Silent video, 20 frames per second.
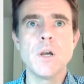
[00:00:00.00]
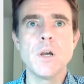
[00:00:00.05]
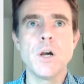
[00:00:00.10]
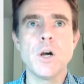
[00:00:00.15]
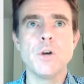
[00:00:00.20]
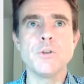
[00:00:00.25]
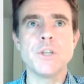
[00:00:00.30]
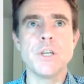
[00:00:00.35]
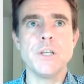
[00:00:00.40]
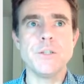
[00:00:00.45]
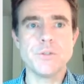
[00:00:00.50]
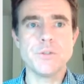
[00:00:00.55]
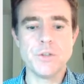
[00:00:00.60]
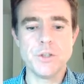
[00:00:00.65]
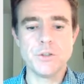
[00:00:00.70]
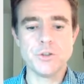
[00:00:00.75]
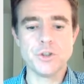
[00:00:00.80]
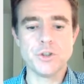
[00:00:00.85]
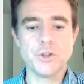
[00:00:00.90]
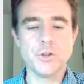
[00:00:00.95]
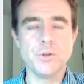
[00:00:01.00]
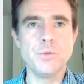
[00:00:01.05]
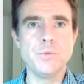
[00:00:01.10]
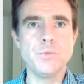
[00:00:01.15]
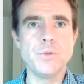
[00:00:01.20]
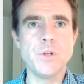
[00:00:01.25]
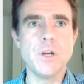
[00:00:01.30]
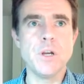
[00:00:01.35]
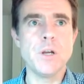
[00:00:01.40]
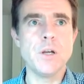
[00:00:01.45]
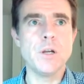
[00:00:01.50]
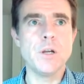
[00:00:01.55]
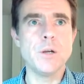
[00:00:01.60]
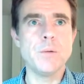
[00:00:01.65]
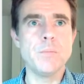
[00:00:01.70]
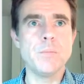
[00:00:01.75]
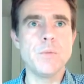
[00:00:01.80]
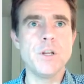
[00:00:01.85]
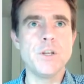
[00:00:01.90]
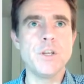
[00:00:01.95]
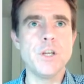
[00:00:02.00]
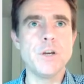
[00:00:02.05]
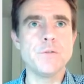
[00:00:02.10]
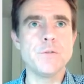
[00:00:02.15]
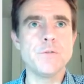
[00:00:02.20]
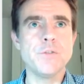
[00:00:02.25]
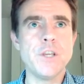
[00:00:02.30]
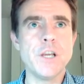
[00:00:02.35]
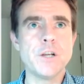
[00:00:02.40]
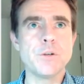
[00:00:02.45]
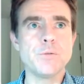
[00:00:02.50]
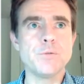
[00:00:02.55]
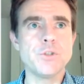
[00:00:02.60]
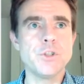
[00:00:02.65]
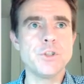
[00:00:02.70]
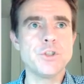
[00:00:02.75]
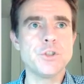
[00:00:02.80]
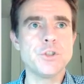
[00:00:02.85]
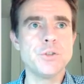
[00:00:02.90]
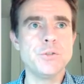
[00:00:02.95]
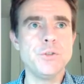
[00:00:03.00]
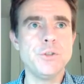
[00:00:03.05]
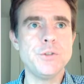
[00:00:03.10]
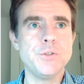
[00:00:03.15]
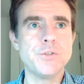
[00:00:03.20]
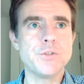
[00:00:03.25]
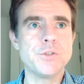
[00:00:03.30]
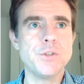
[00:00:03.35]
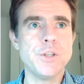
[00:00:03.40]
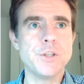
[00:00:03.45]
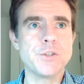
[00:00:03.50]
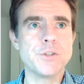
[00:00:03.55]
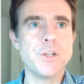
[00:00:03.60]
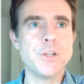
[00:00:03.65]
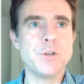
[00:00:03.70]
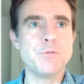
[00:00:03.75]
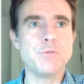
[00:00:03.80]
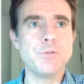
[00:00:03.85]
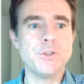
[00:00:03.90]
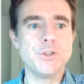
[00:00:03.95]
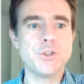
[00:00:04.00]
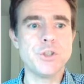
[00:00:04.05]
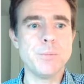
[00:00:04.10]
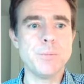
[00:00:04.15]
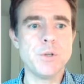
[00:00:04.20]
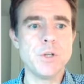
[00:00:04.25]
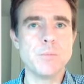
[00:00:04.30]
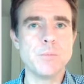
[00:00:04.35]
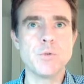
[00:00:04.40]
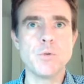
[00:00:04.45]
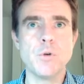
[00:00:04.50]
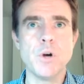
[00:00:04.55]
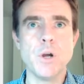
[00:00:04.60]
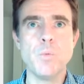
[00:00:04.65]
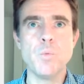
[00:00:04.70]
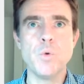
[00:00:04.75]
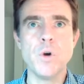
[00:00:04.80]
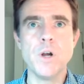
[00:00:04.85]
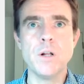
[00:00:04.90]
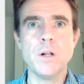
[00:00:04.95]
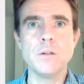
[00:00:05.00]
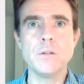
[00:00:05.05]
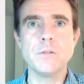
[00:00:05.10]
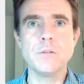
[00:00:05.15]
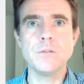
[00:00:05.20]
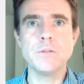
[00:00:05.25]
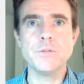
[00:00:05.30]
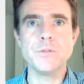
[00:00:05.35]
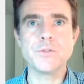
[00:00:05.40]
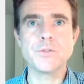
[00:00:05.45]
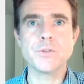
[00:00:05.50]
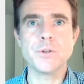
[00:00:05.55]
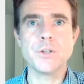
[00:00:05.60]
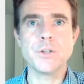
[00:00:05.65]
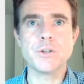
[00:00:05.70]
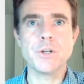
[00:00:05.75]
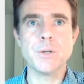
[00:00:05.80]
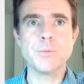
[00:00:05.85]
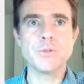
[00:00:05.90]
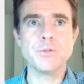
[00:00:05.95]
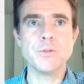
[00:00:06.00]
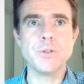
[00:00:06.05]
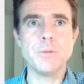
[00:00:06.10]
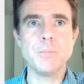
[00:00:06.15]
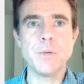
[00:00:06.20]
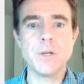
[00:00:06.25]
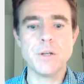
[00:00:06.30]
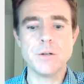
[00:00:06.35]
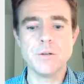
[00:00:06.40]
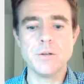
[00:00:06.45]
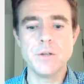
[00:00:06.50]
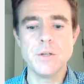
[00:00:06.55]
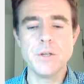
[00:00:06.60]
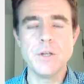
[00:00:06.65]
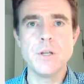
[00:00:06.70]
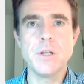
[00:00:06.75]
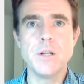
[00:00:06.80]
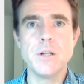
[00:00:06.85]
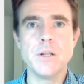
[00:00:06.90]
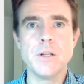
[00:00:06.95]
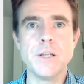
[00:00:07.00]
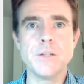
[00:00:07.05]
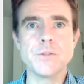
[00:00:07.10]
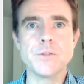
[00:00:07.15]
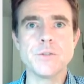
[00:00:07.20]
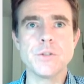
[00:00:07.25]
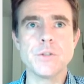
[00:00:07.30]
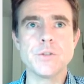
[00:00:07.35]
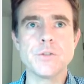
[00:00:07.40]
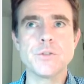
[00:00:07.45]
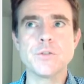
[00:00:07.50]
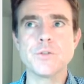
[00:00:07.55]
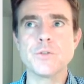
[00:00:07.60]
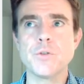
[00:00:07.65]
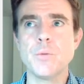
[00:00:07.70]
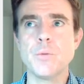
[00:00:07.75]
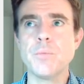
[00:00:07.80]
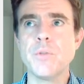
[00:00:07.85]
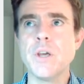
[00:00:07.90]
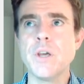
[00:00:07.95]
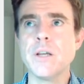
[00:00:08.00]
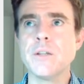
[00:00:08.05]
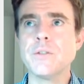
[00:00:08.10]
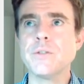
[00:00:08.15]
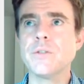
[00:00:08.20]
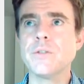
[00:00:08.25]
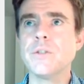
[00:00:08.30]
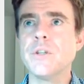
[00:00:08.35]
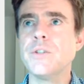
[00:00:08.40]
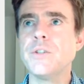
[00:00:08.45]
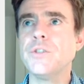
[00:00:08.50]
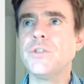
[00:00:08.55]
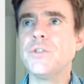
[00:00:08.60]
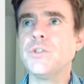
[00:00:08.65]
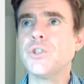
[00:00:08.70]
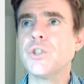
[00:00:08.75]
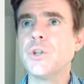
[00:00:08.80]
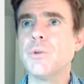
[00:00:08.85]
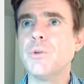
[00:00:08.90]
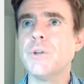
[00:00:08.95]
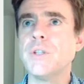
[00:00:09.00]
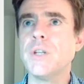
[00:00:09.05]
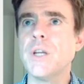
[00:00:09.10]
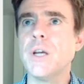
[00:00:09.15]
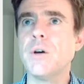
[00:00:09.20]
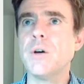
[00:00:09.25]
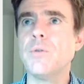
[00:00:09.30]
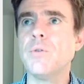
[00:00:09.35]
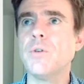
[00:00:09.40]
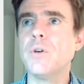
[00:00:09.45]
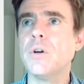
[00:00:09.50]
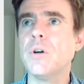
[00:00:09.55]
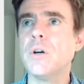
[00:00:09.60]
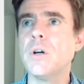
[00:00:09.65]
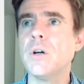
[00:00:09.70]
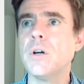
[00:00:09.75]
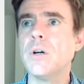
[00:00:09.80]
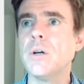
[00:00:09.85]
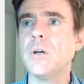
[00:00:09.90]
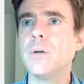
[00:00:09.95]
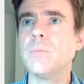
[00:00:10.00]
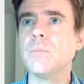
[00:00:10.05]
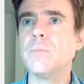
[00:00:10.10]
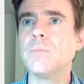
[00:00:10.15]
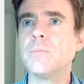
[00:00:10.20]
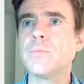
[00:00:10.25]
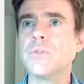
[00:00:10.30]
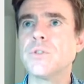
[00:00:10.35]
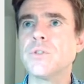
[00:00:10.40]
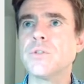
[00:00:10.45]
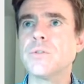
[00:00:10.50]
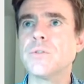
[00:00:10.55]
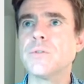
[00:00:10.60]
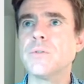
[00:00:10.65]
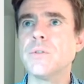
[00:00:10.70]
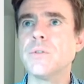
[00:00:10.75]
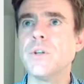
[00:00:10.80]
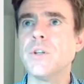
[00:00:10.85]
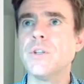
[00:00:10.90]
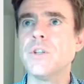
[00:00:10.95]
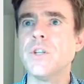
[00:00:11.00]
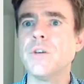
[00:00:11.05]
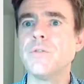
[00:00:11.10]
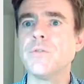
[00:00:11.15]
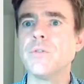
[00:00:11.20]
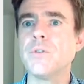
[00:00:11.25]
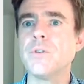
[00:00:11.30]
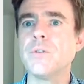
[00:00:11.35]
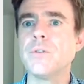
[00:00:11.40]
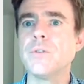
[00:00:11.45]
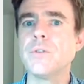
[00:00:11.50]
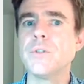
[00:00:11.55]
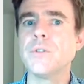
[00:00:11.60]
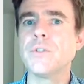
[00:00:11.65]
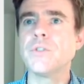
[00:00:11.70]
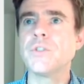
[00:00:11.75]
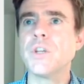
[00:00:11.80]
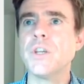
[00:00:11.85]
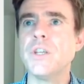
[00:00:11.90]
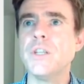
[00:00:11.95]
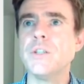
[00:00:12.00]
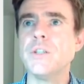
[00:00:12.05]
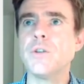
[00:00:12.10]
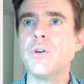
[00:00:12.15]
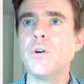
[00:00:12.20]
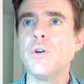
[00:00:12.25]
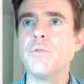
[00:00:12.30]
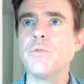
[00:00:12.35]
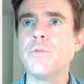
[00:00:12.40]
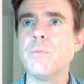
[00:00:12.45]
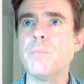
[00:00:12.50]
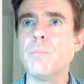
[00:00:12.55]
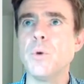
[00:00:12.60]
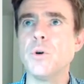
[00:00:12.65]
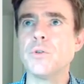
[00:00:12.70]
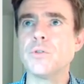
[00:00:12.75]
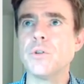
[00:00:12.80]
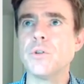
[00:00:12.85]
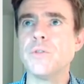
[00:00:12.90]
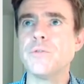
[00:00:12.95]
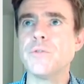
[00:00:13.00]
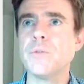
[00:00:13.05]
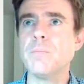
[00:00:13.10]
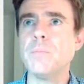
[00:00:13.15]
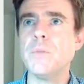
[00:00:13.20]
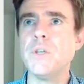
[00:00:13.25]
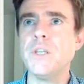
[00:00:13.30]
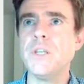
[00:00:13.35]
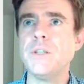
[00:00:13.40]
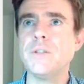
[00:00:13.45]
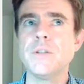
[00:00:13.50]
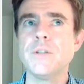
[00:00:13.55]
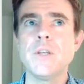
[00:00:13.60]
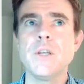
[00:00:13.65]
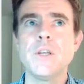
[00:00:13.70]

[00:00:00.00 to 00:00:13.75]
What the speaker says: Okay, so that's shown enough of the acquisition. You can see that's now really shaping up quite well. Sinogram's looking better. Let's stop that. This is showing now just another take of the model of the mean.